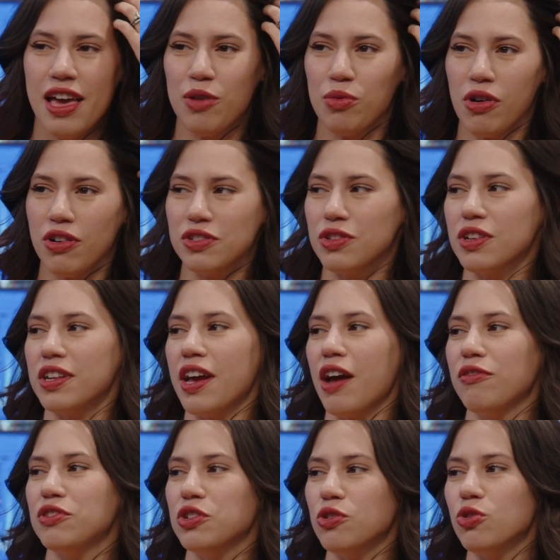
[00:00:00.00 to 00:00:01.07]
And we're also going to
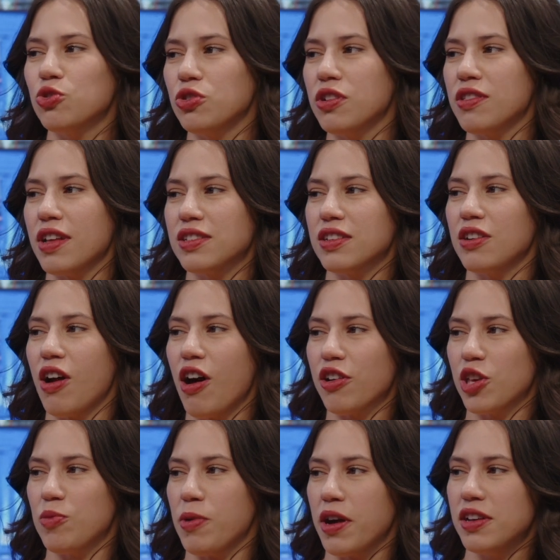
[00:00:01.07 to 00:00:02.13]
have children, and that's going to
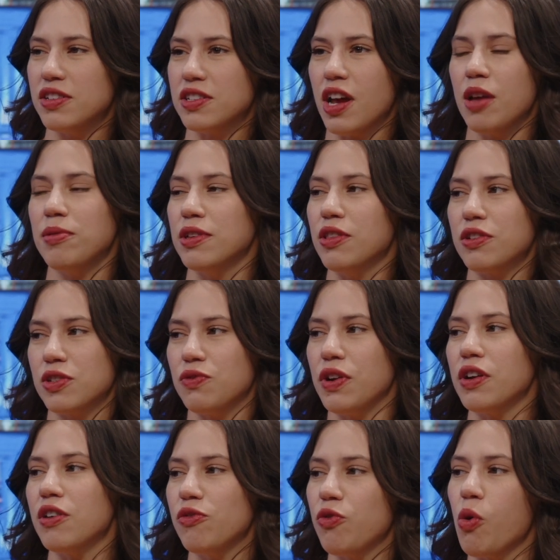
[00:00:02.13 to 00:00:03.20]
occupy his time. He looks
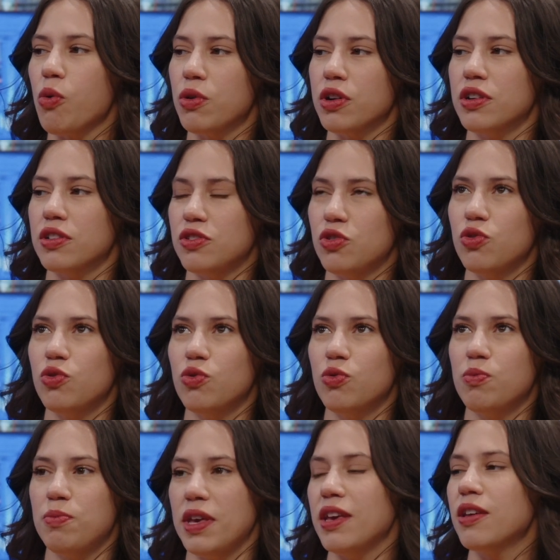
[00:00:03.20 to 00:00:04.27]
very forward
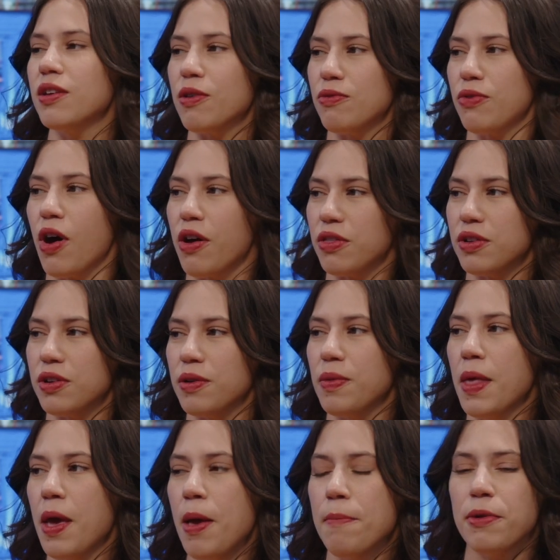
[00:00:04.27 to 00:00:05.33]
to being a
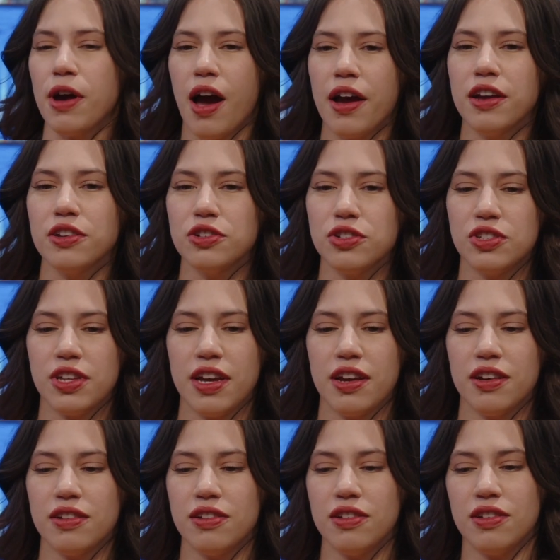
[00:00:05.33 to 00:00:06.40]
father. But I
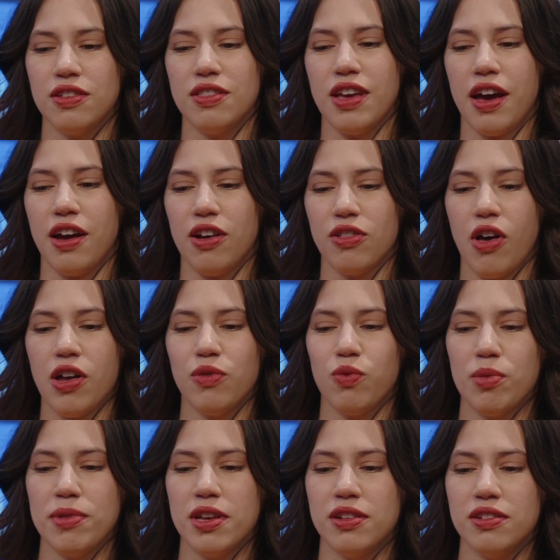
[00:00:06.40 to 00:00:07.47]
understand that a lot
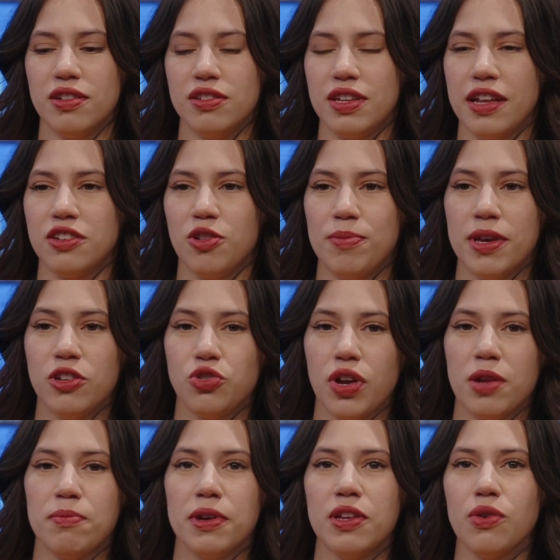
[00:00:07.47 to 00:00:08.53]
of women tend to be a
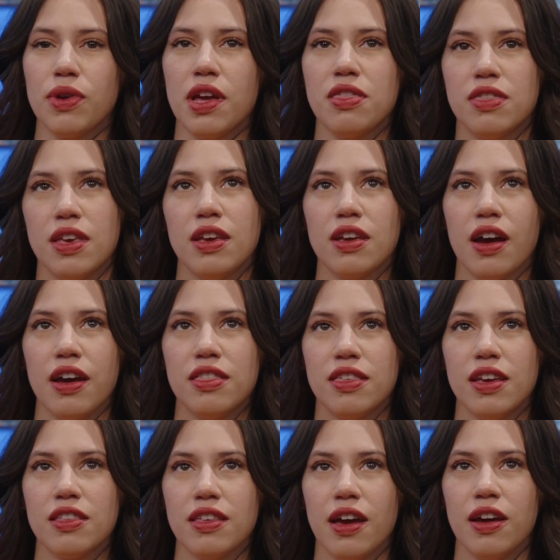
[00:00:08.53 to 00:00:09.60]
drain. But you know what I think? I
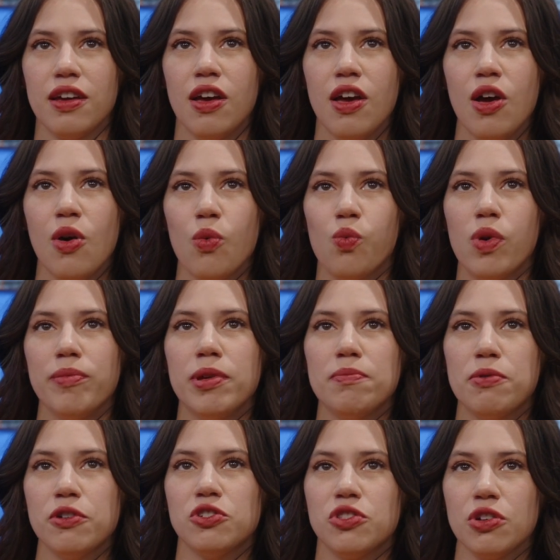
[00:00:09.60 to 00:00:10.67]
think that women
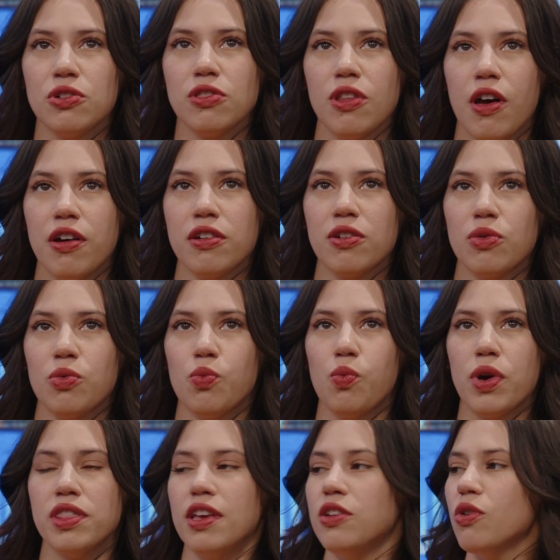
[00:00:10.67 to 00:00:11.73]
push their luck
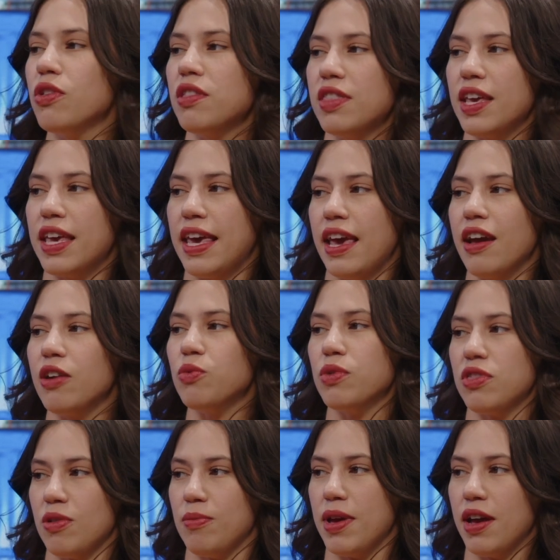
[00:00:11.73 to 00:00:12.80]
when they know that they can
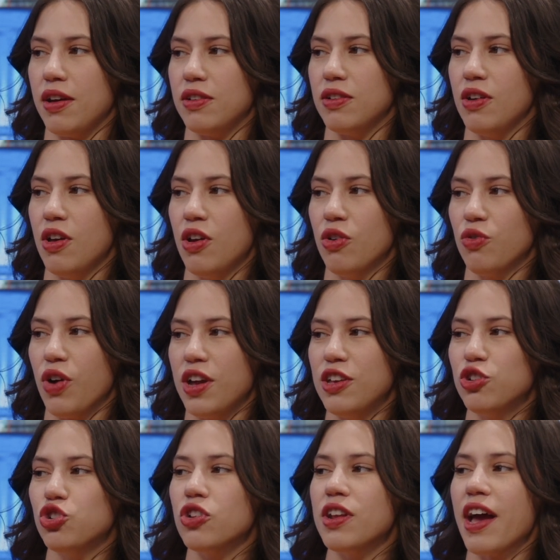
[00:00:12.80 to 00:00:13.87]
with a man, right?
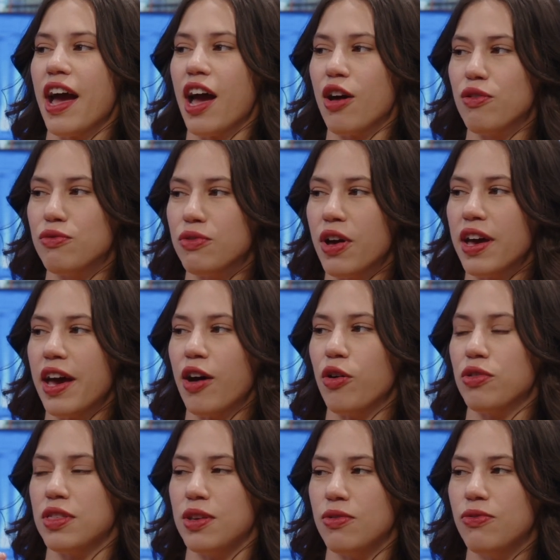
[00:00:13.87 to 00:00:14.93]
You should have a
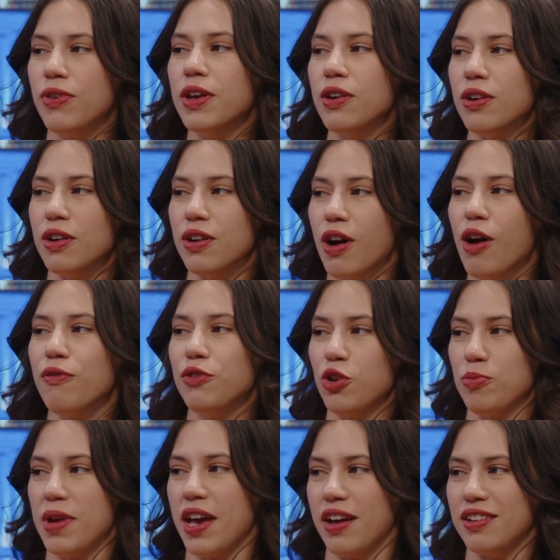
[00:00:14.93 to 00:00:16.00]
healthy fear of
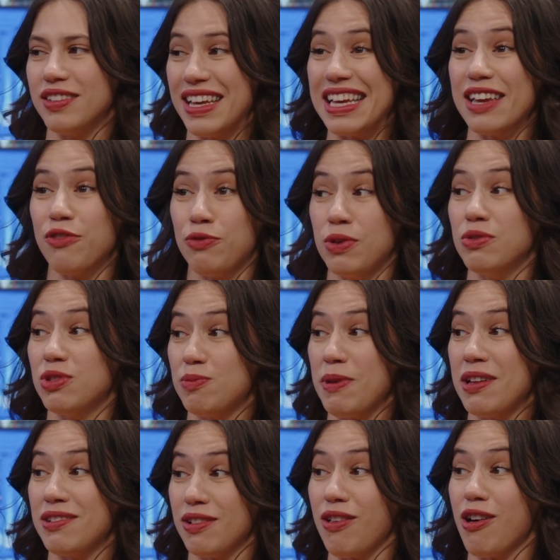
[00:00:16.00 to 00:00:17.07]
your man. Like, if you
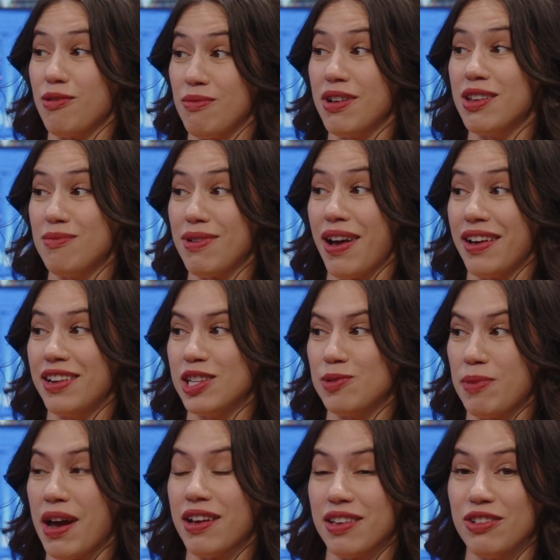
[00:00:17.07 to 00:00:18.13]
spend a lot of money behind
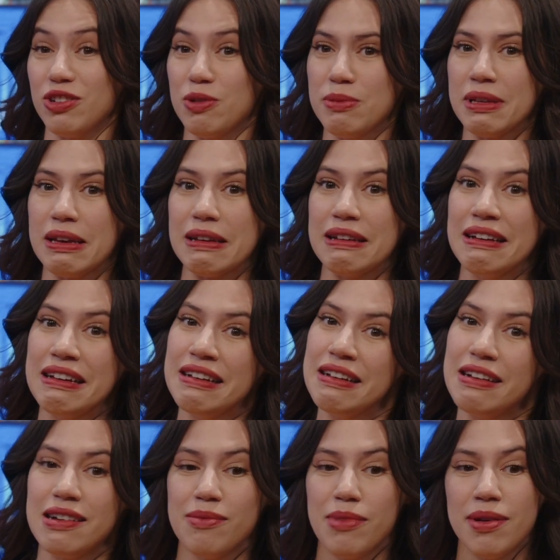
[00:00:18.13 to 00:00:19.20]
his back, you should be like,
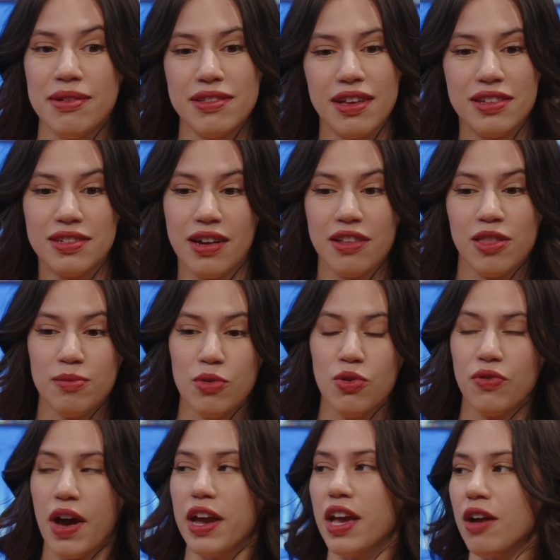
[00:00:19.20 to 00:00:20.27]
oh, maybe that's not the
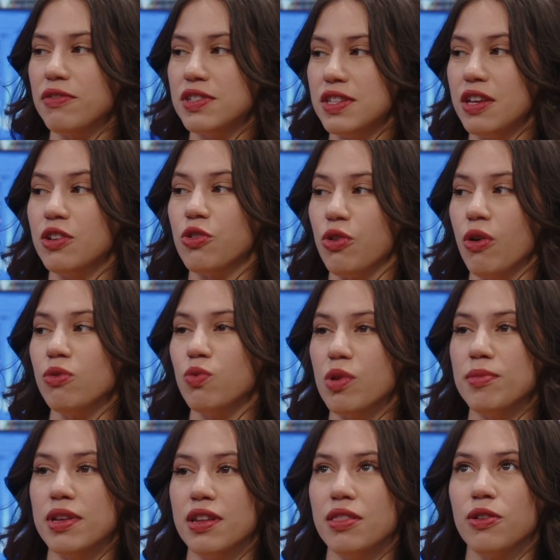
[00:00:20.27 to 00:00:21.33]
move. I have seen grown
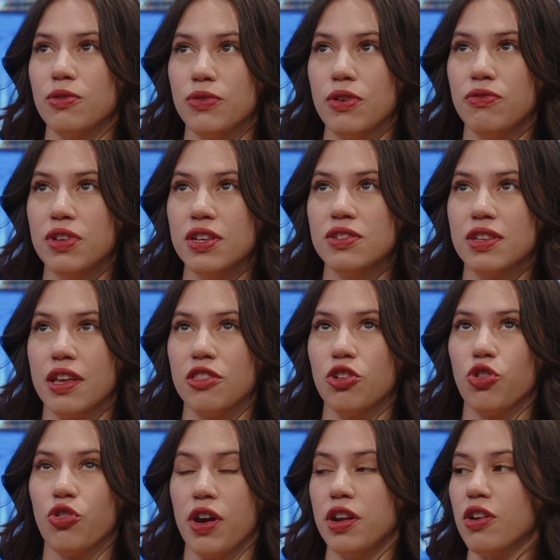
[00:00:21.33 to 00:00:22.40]
women in their 50s get
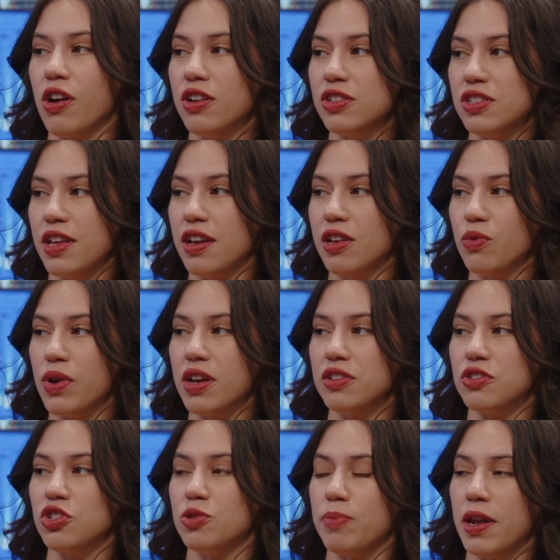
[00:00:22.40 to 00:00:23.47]
their credit cards taken away
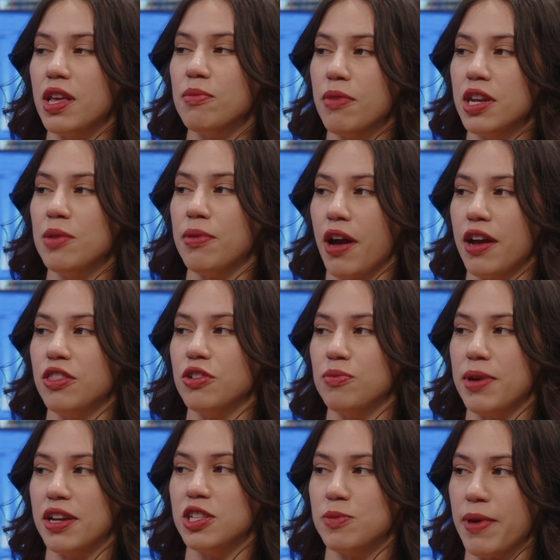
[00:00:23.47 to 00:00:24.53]
because they're spending money behind their
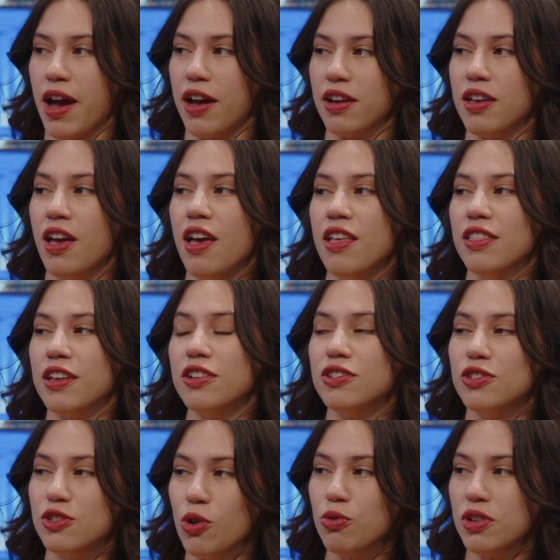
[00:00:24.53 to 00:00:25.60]
man's back. That
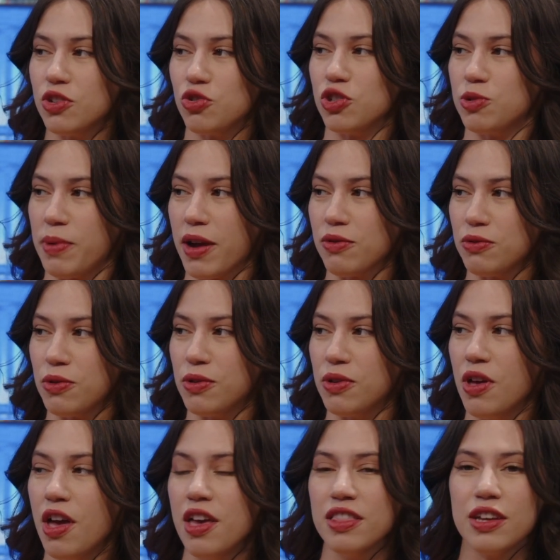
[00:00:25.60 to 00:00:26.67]
is so
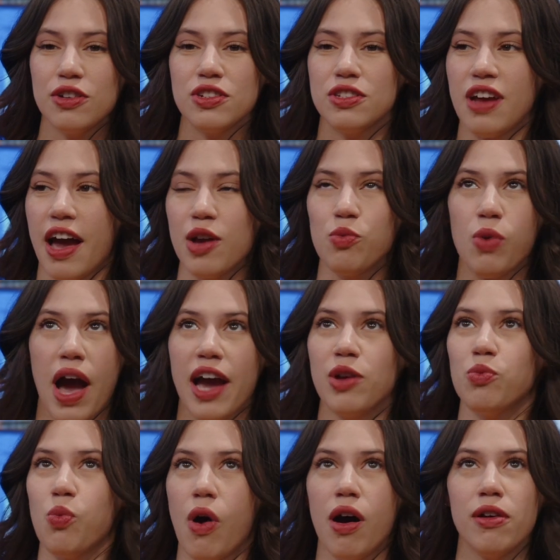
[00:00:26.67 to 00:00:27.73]
disrespectful. There is,
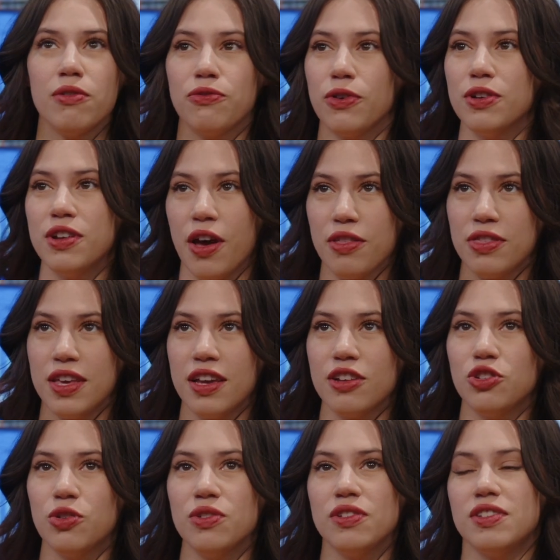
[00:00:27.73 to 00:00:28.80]
I want for
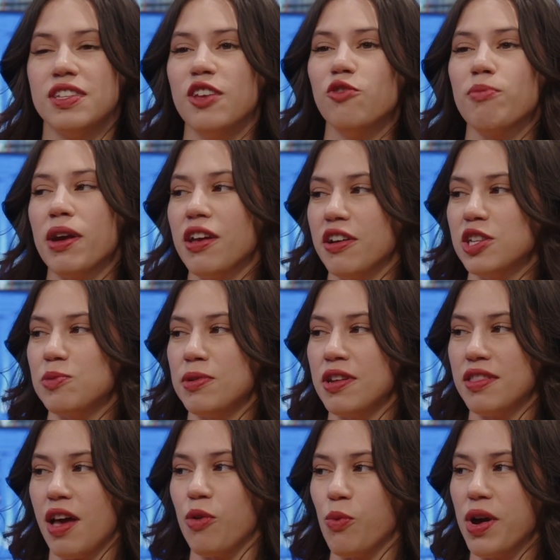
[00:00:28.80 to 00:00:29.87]
nothing to deceive my
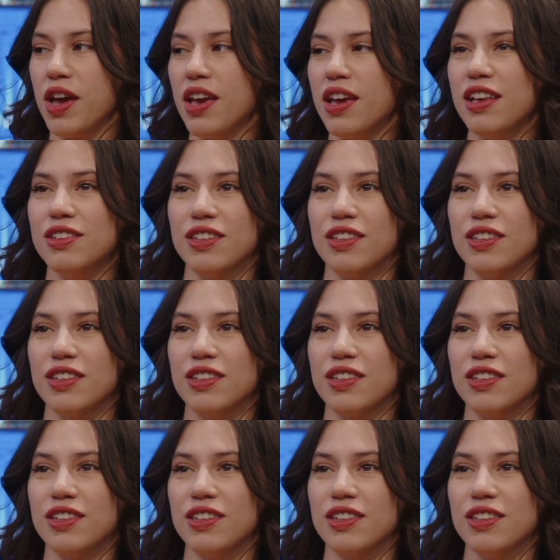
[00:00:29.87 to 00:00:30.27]
husband in that way